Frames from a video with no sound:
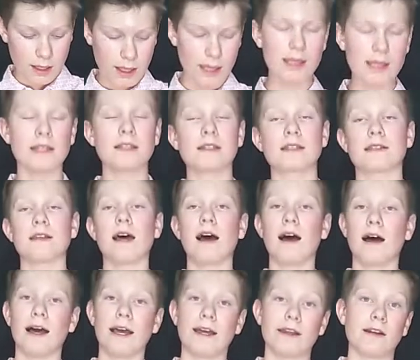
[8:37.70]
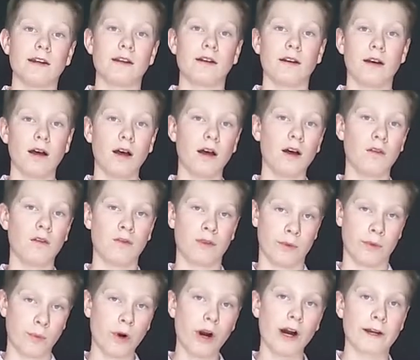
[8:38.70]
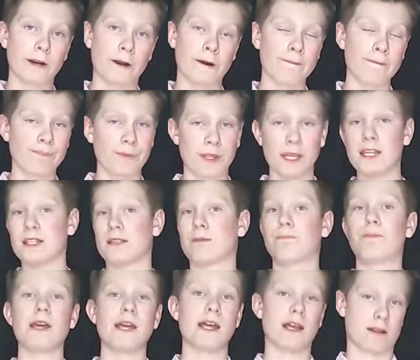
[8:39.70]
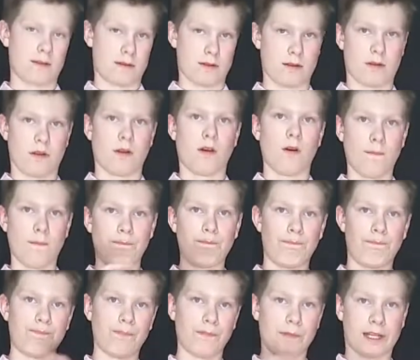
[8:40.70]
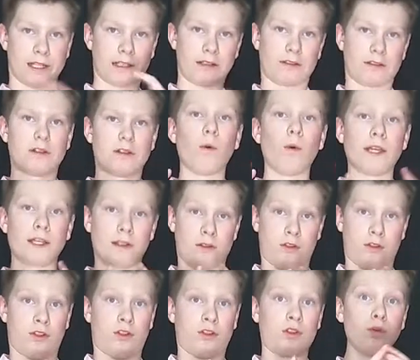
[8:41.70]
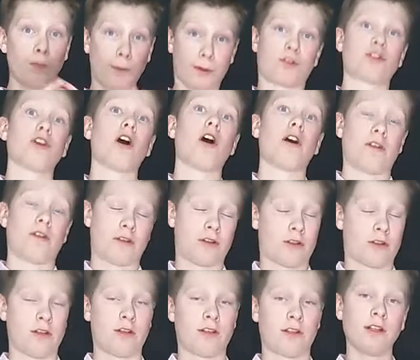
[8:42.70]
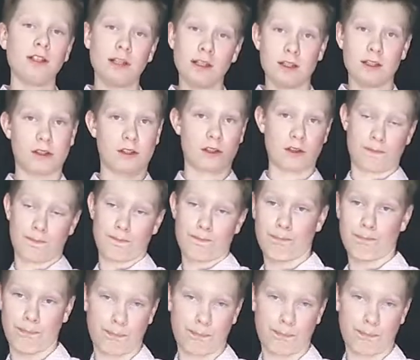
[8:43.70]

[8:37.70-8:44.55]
inside of the water is being like going supercharged. It's just